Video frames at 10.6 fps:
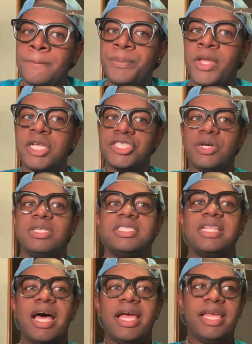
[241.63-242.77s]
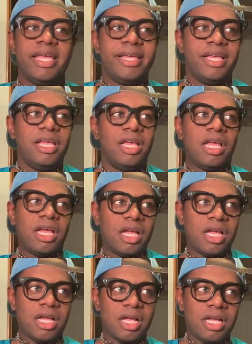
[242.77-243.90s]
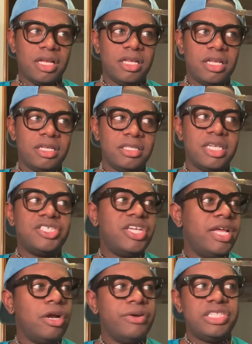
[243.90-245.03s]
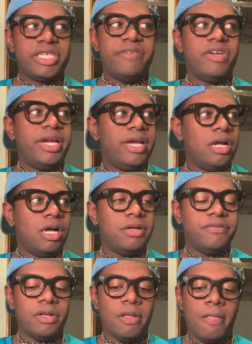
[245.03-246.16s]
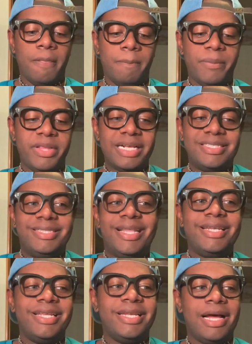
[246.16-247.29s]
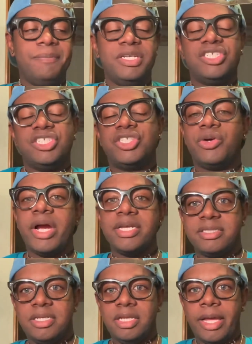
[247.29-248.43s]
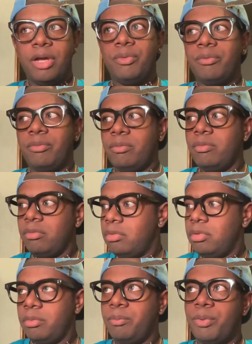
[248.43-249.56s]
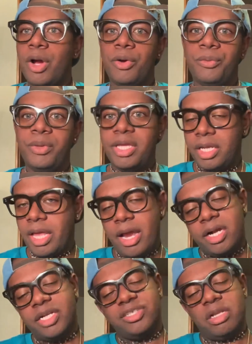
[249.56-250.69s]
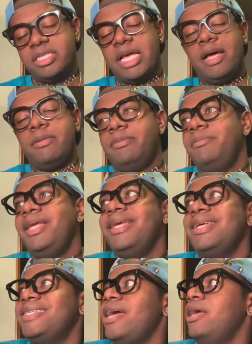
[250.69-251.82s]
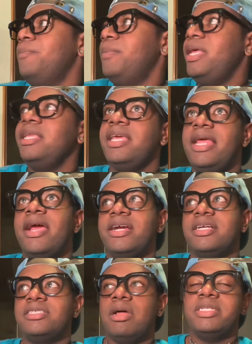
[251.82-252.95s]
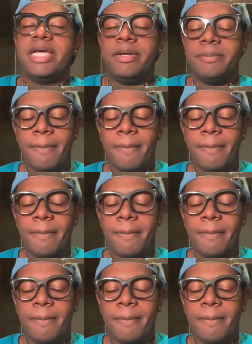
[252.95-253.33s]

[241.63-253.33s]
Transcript: So it's like, yeah, she had already shaved her head off, but that did not mean she's crazy. Like, bro, we get haircuts all the time. Men get haircuts all the time.